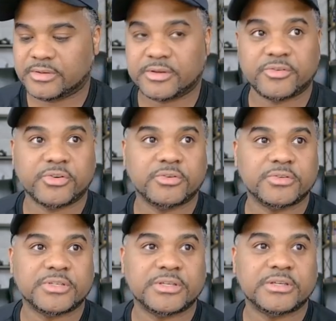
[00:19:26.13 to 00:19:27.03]

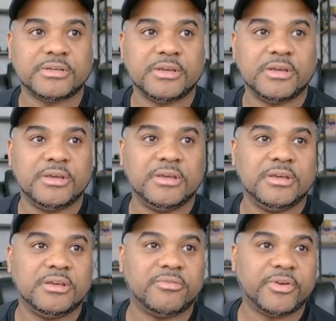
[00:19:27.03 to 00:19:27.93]
Control C,
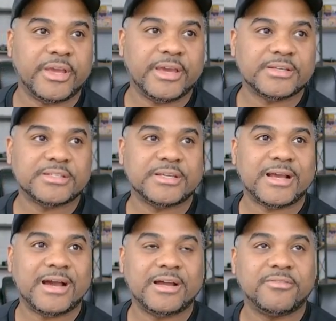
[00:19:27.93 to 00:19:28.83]
if we
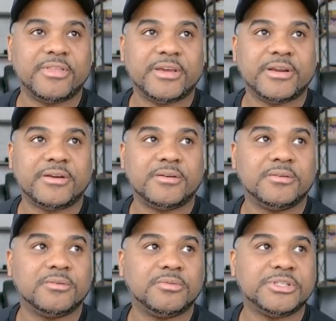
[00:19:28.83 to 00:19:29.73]
exit out of there,
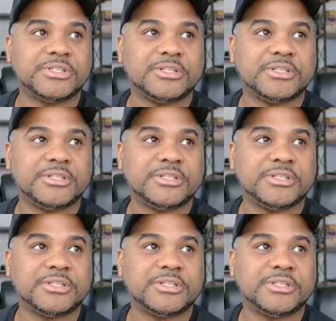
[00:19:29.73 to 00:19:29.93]
we